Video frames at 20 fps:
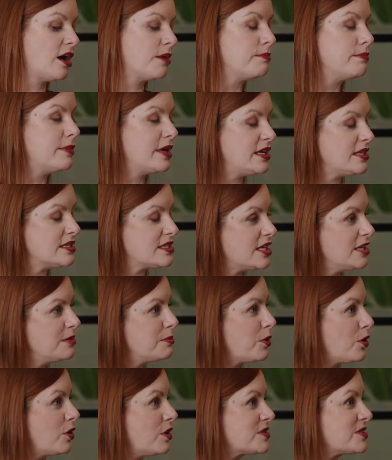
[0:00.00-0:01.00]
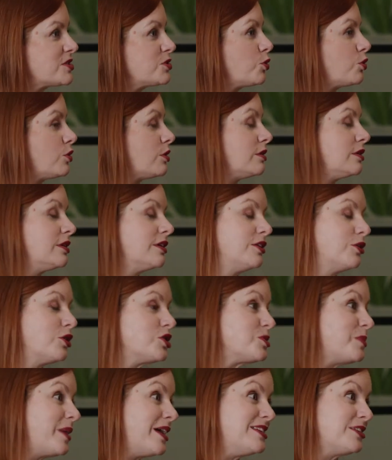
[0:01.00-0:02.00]
meet in person or,
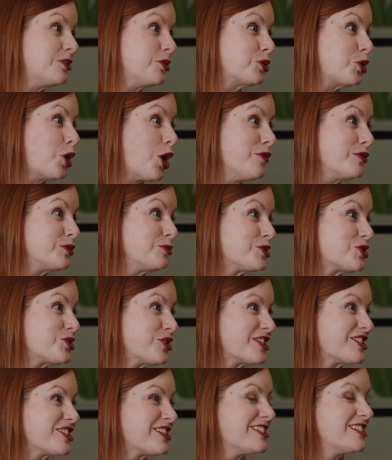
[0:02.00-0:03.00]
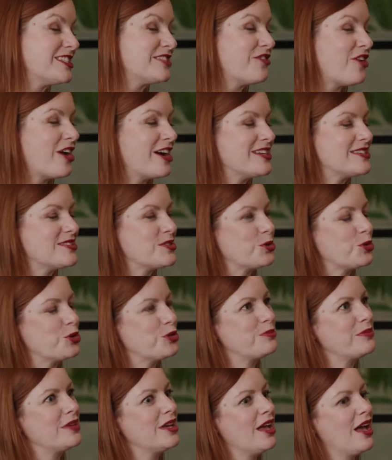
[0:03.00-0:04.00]
depending on COVID restrictions, via
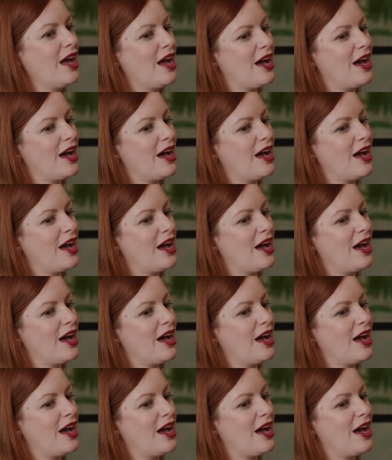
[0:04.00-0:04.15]
Zoom